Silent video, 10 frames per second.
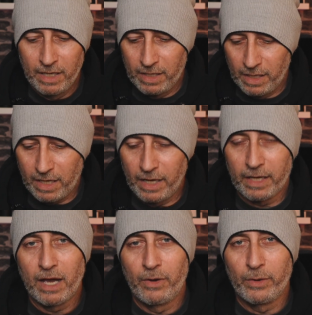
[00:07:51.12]
you
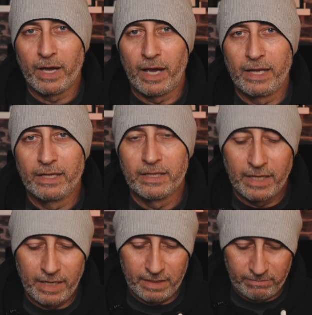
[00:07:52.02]
click OK, and
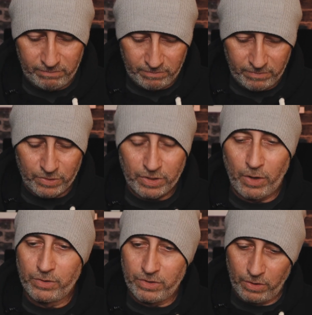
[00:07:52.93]
then it shows